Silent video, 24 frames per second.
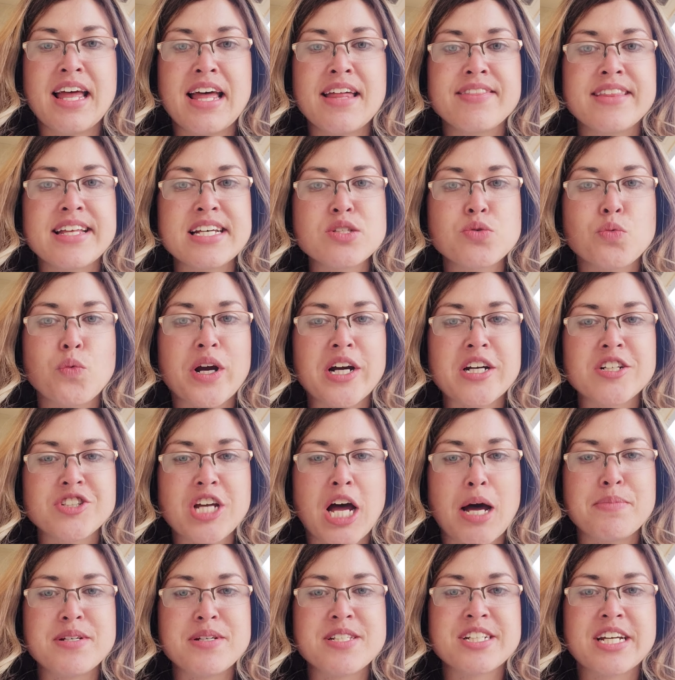This
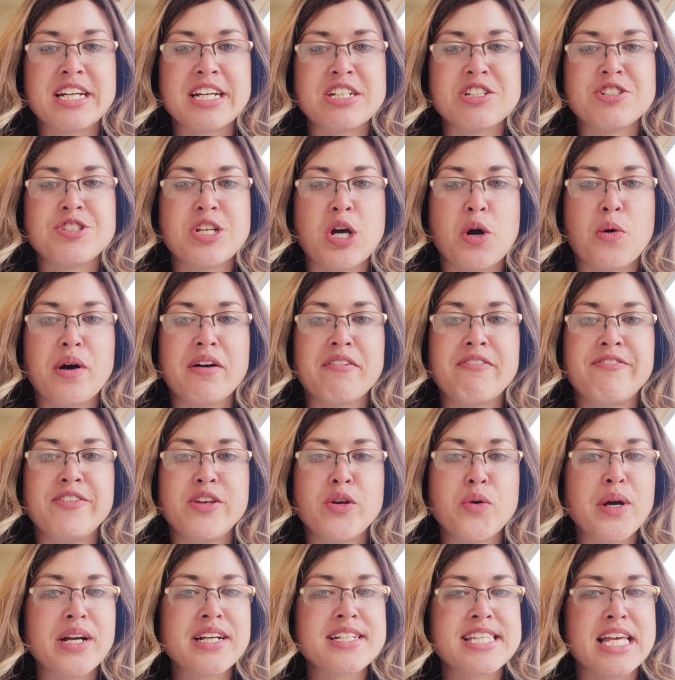workshop is going to show a
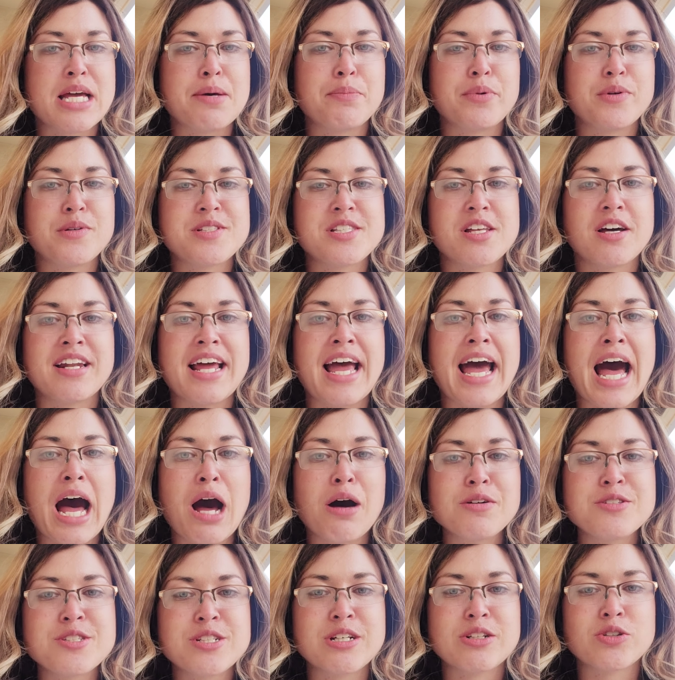few examples on
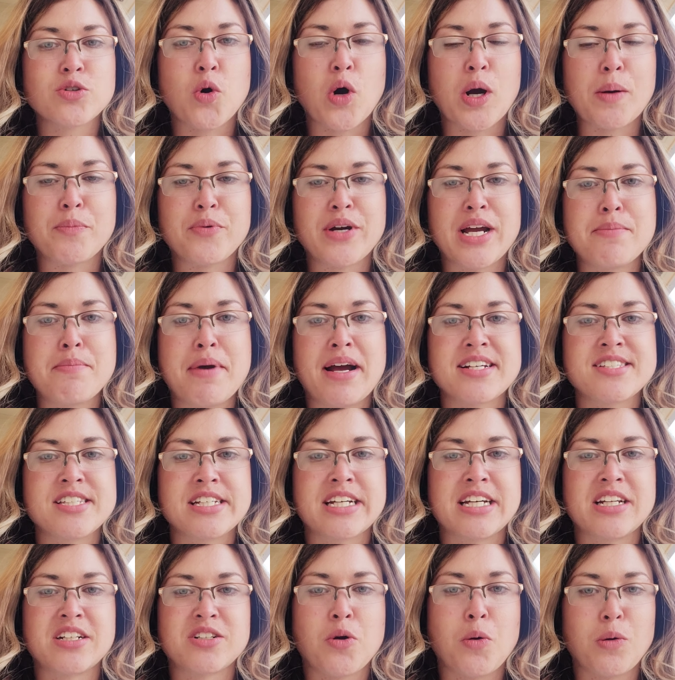how to incorporate
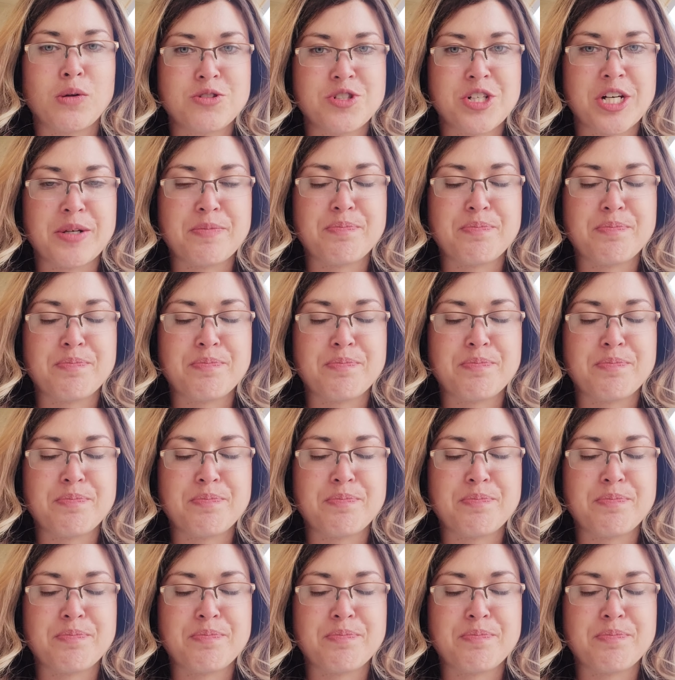Mexican culture.